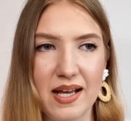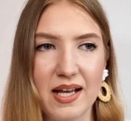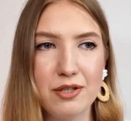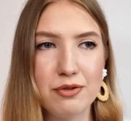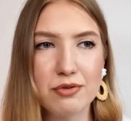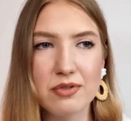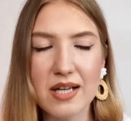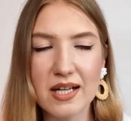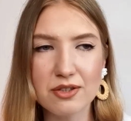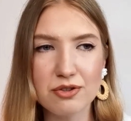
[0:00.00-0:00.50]
I
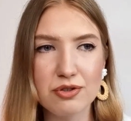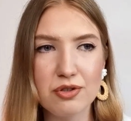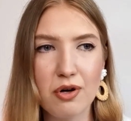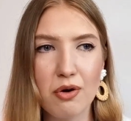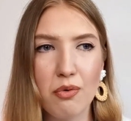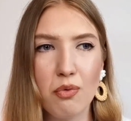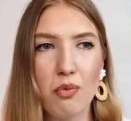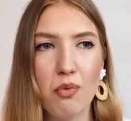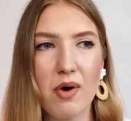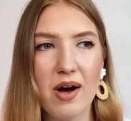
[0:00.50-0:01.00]
do not
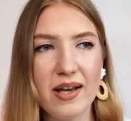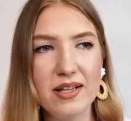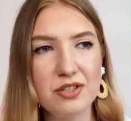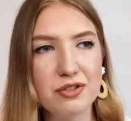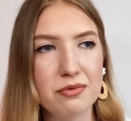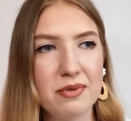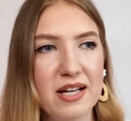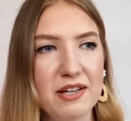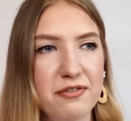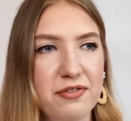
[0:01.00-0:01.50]
know why
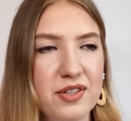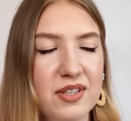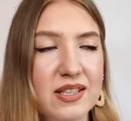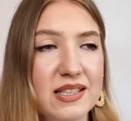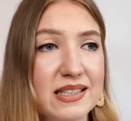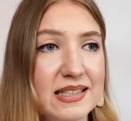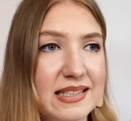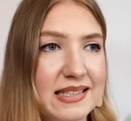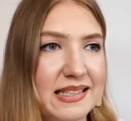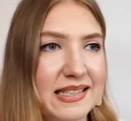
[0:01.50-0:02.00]
do I
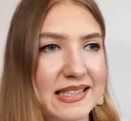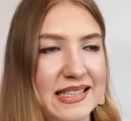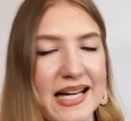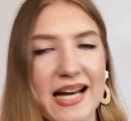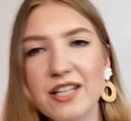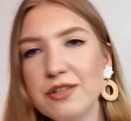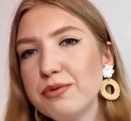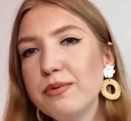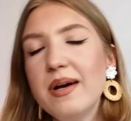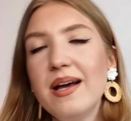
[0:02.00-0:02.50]
feel it
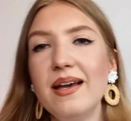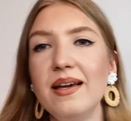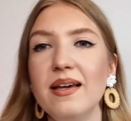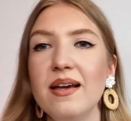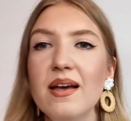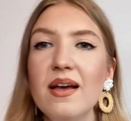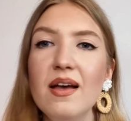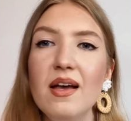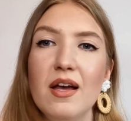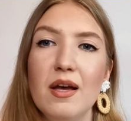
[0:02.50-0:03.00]
that
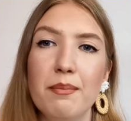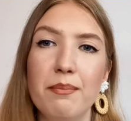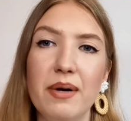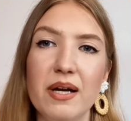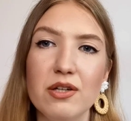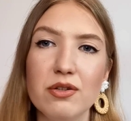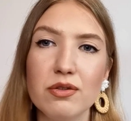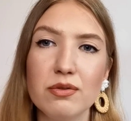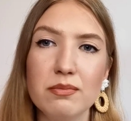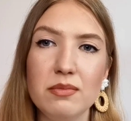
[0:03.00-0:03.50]
way,
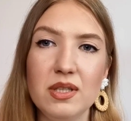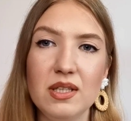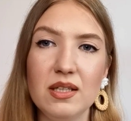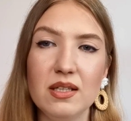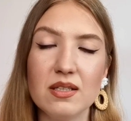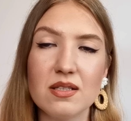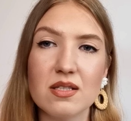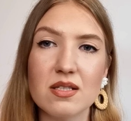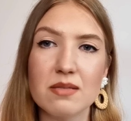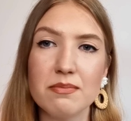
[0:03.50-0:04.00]
but on
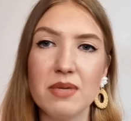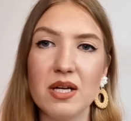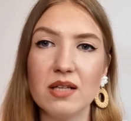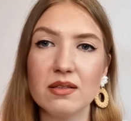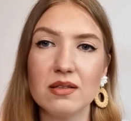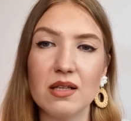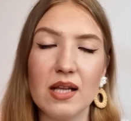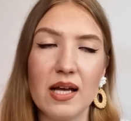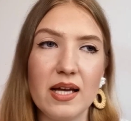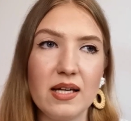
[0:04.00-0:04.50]
me it
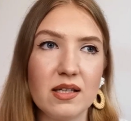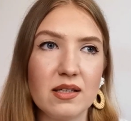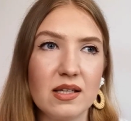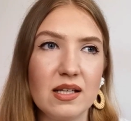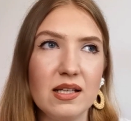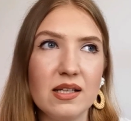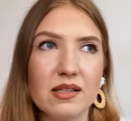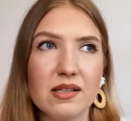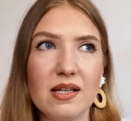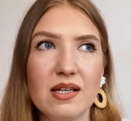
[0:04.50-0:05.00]
smelled like
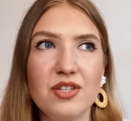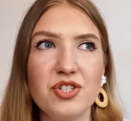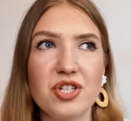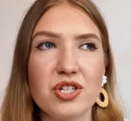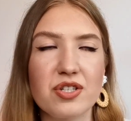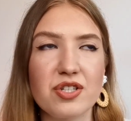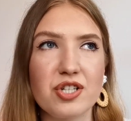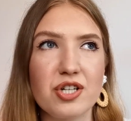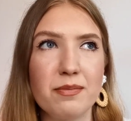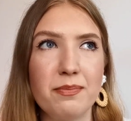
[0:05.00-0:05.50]
Kilian
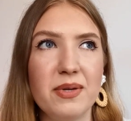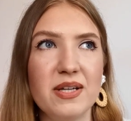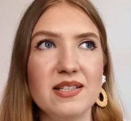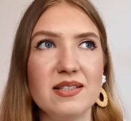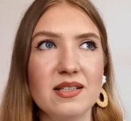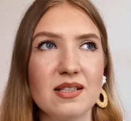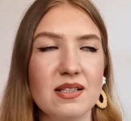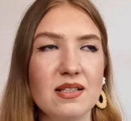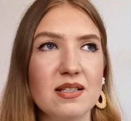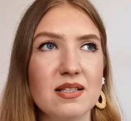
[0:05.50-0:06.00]
Angel's Share
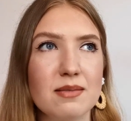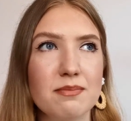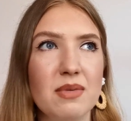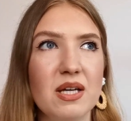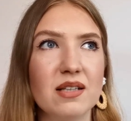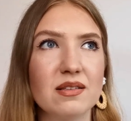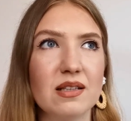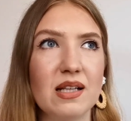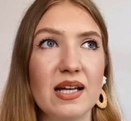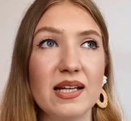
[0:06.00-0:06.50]
basically
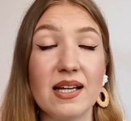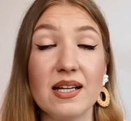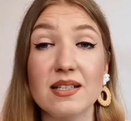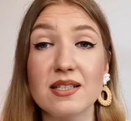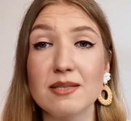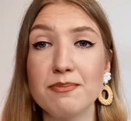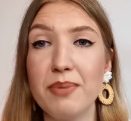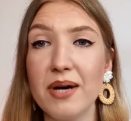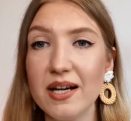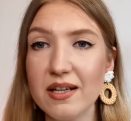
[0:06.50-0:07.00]
smelled like
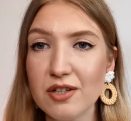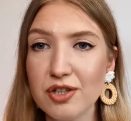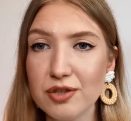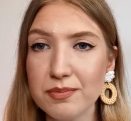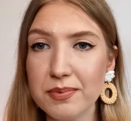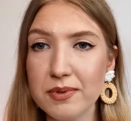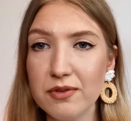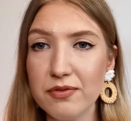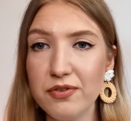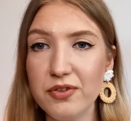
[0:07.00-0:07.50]

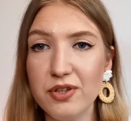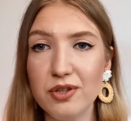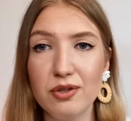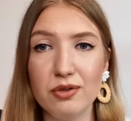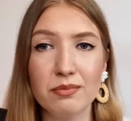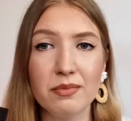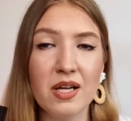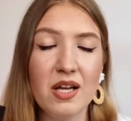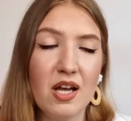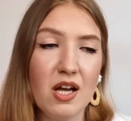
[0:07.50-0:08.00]
expired
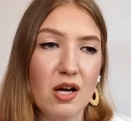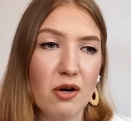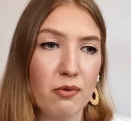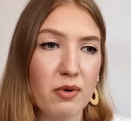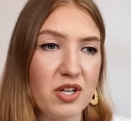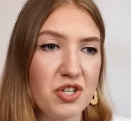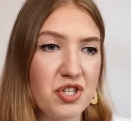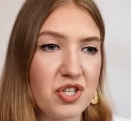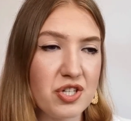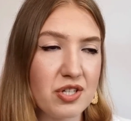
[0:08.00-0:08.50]
perfume,
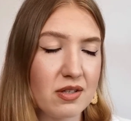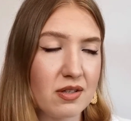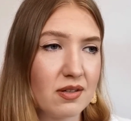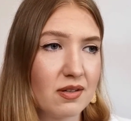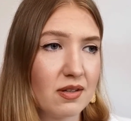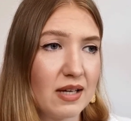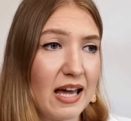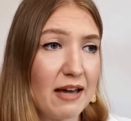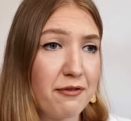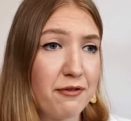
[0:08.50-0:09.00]
which
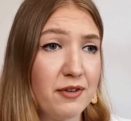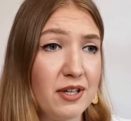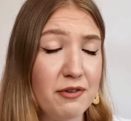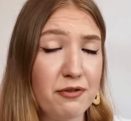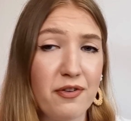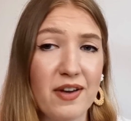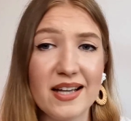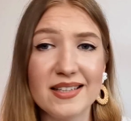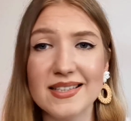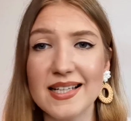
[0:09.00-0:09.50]

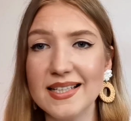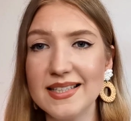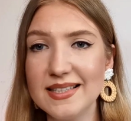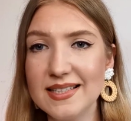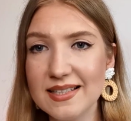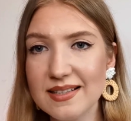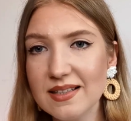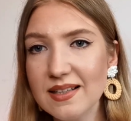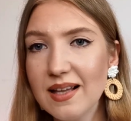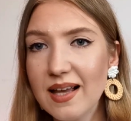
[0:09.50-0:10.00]
effect I
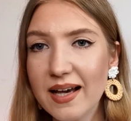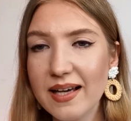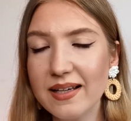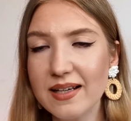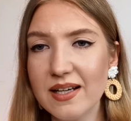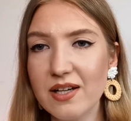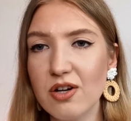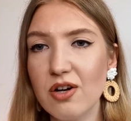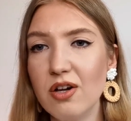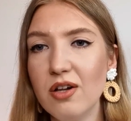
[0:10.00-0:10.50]
didn't
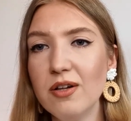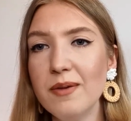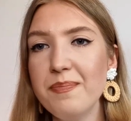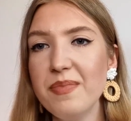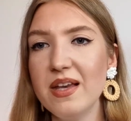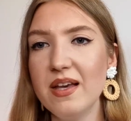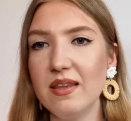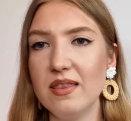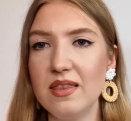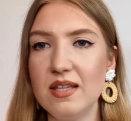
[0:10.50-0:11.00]
like at
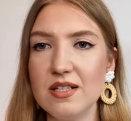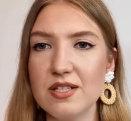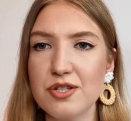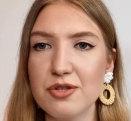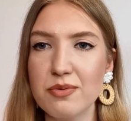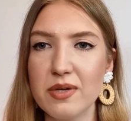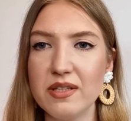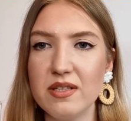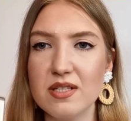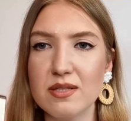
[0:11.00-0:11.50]
all.
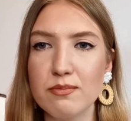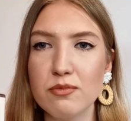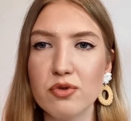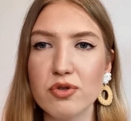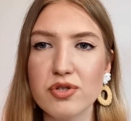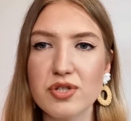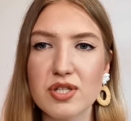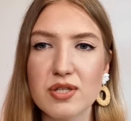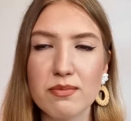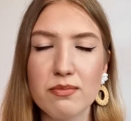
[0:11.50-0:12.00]
This one is
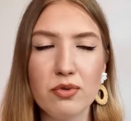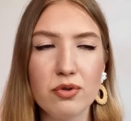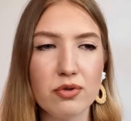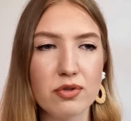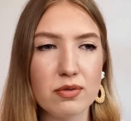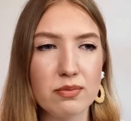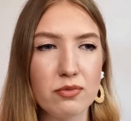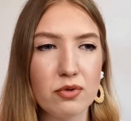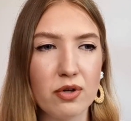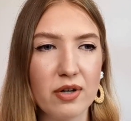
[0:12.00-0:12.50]
more
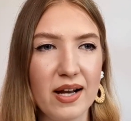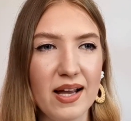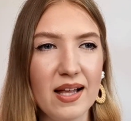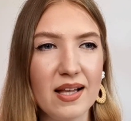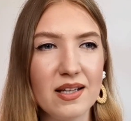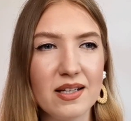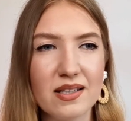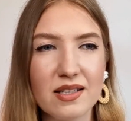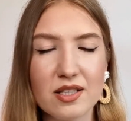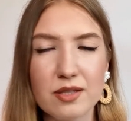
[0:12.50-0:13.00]
smooth, more
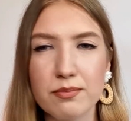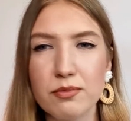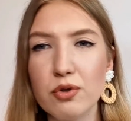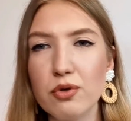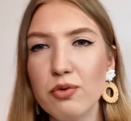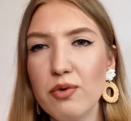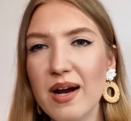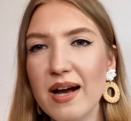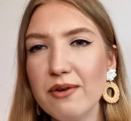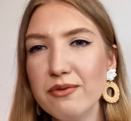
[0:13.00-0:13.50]
elegant,
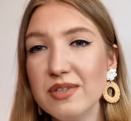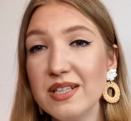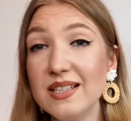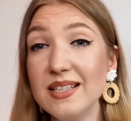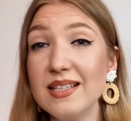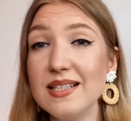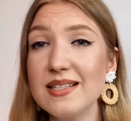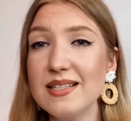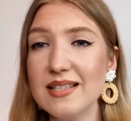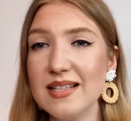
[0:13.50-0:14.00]
more
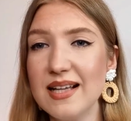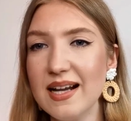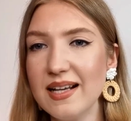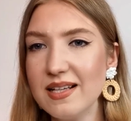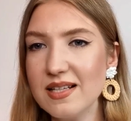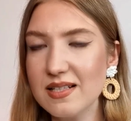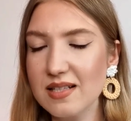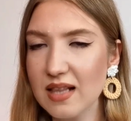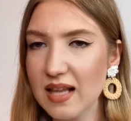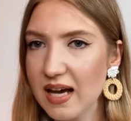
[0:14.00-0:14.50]
rounded. It's not
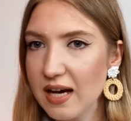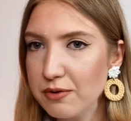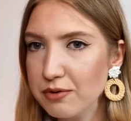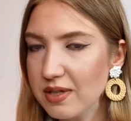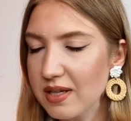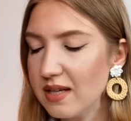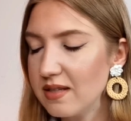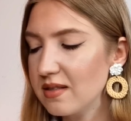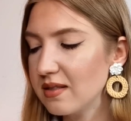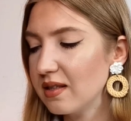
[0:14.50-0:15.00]
as
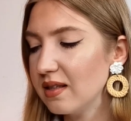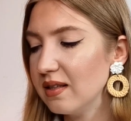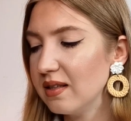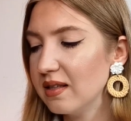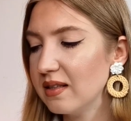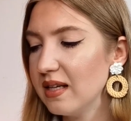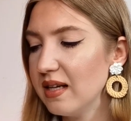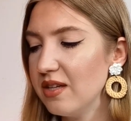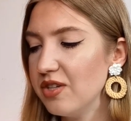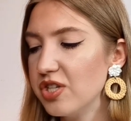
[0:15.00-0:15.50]
loud as
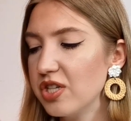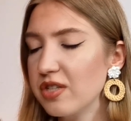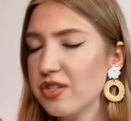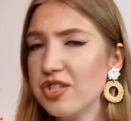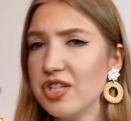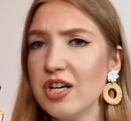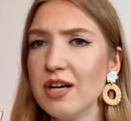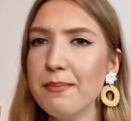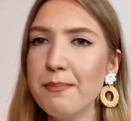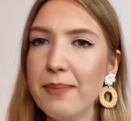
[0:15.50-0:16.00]
Kilian
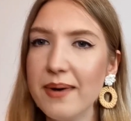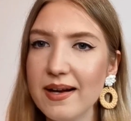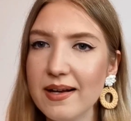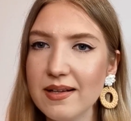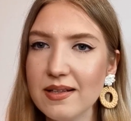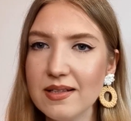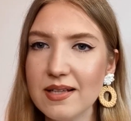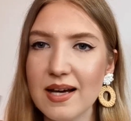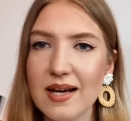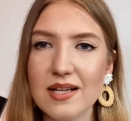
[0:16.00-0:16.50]
Angel's Share, but
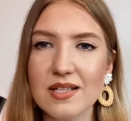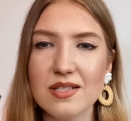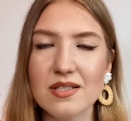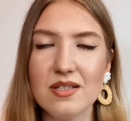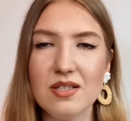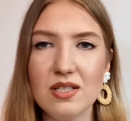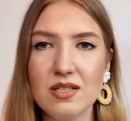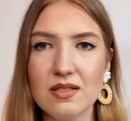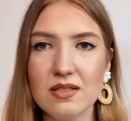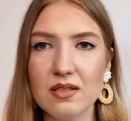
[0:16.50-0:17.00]
it
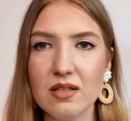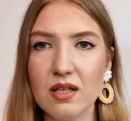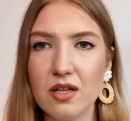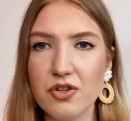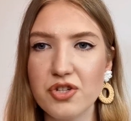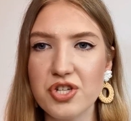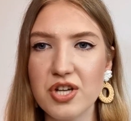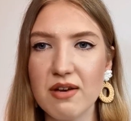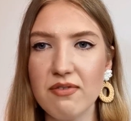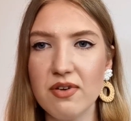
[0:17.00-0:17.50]
has decent
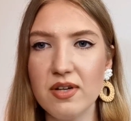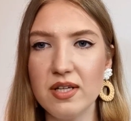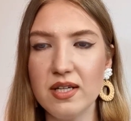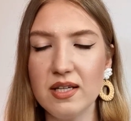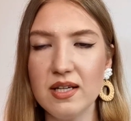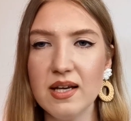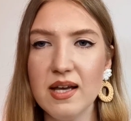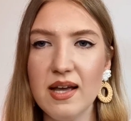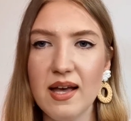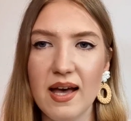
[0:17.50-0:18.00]

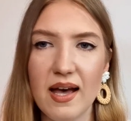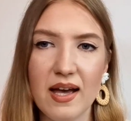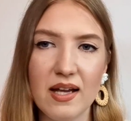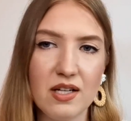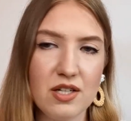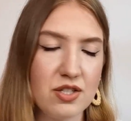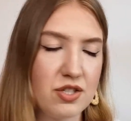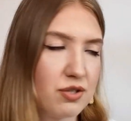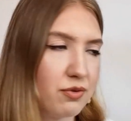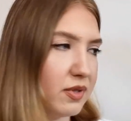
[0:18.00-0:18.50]
longevity
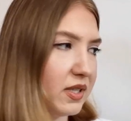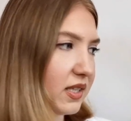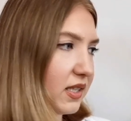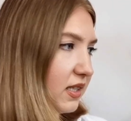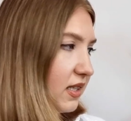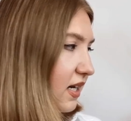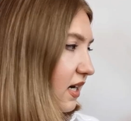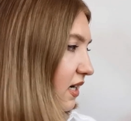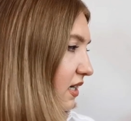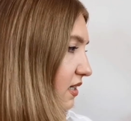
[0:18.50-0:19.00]
and it's
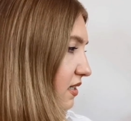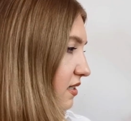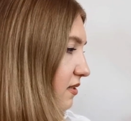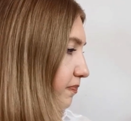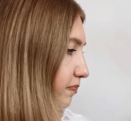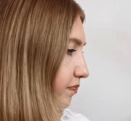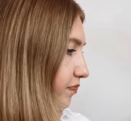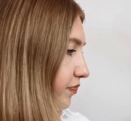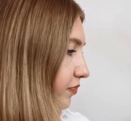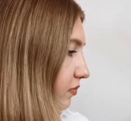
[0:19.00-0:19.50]
really
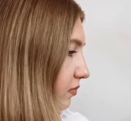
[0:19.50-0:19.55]
nice.